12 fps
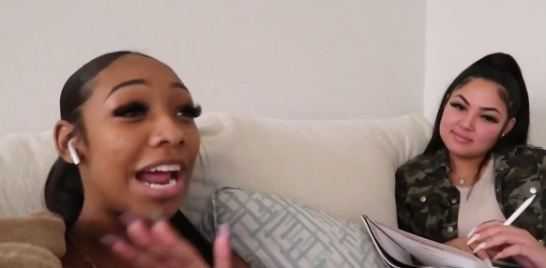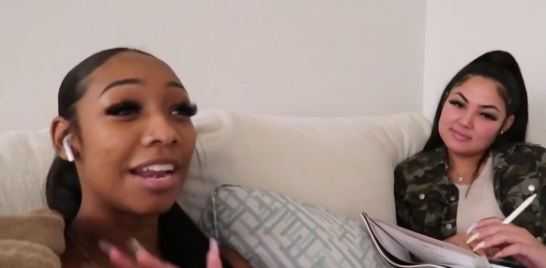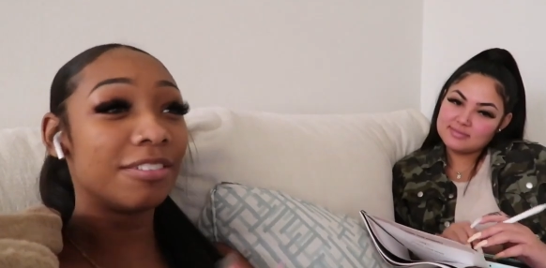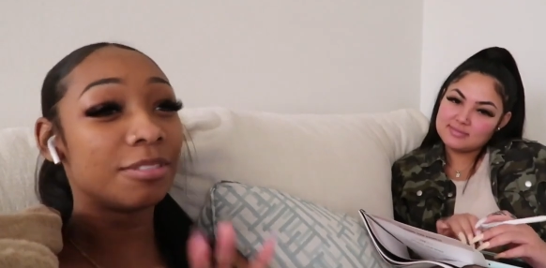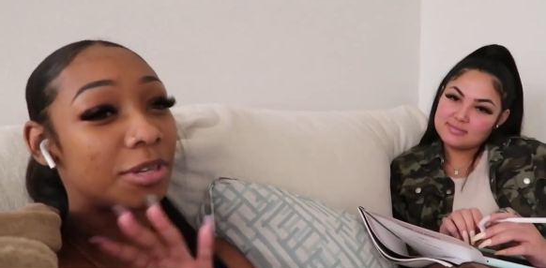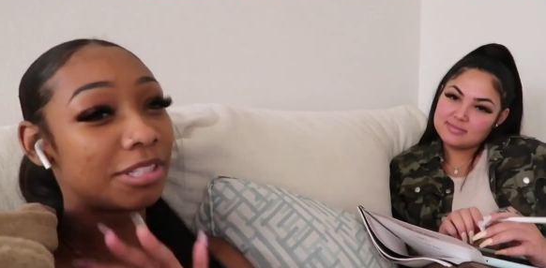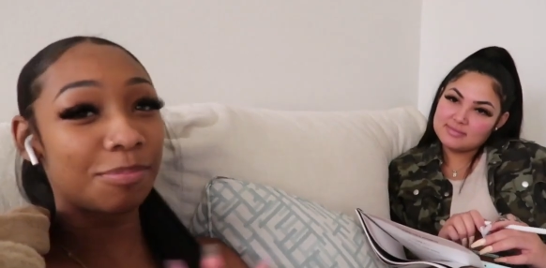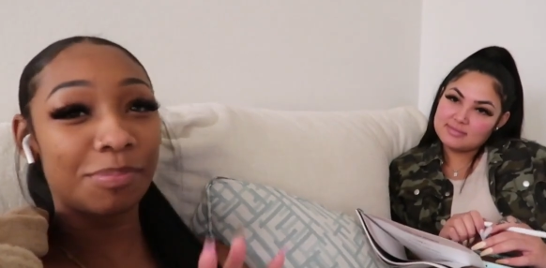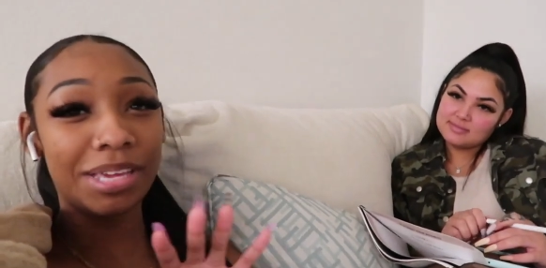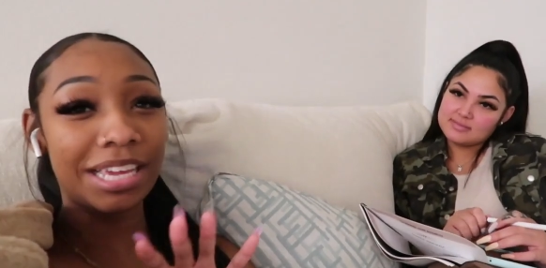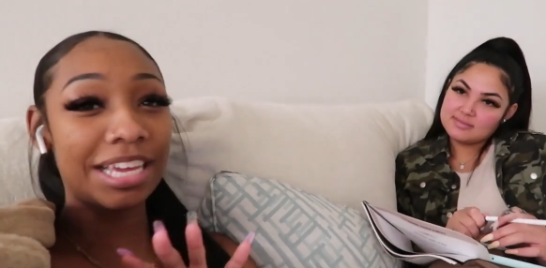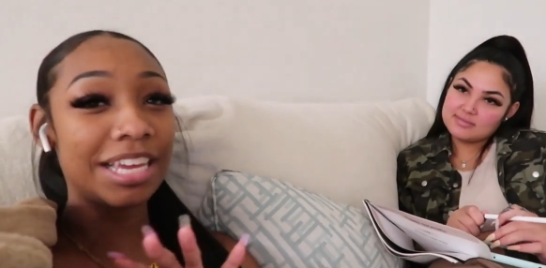Speaker 1: not even supposed to
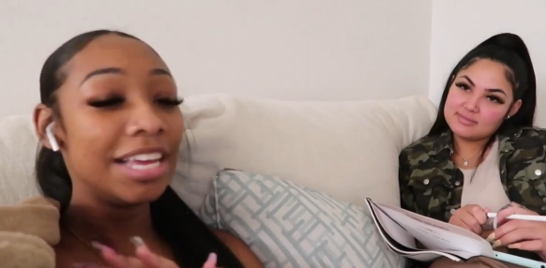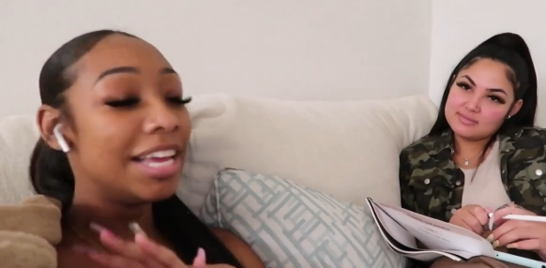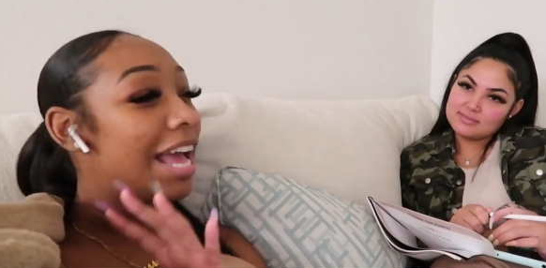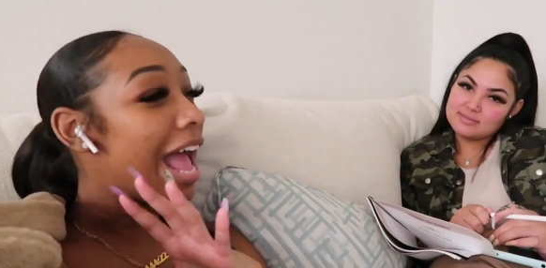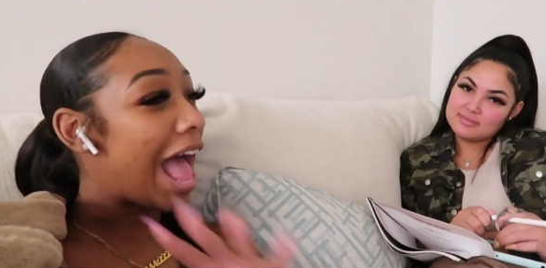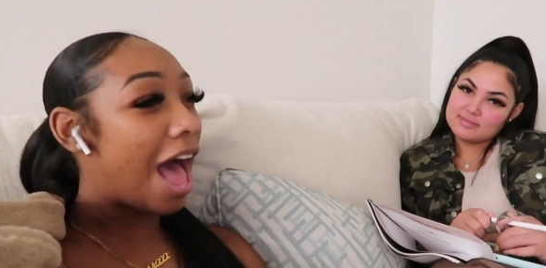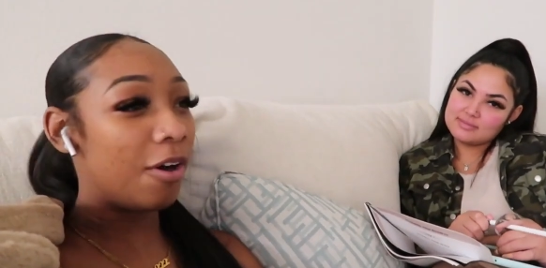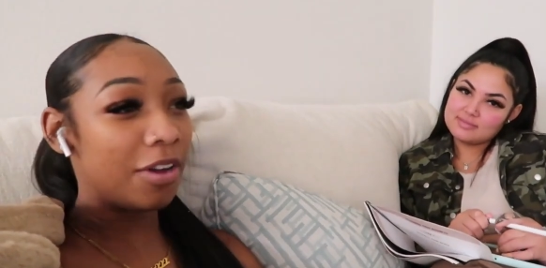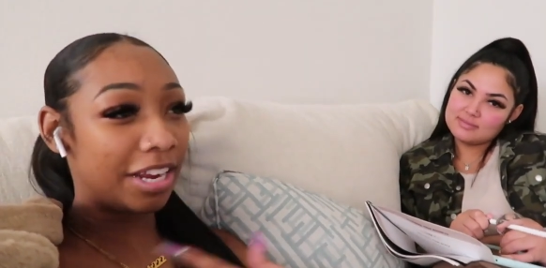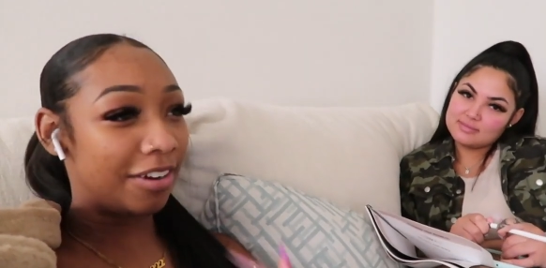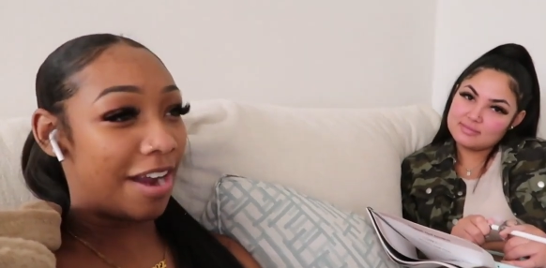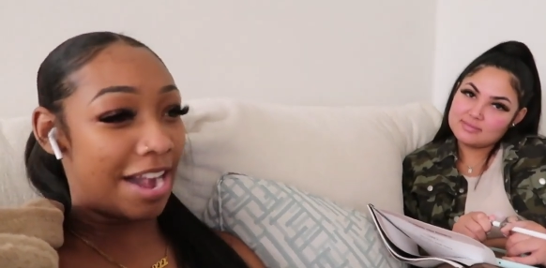be
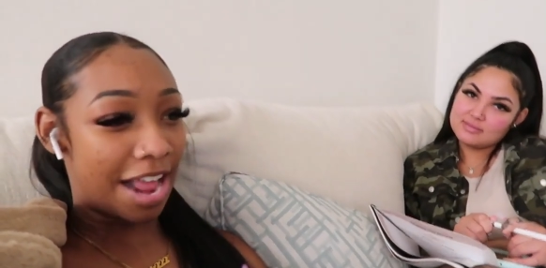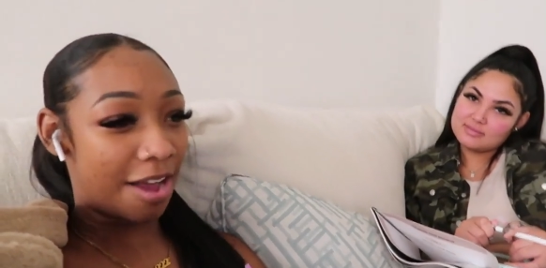out here right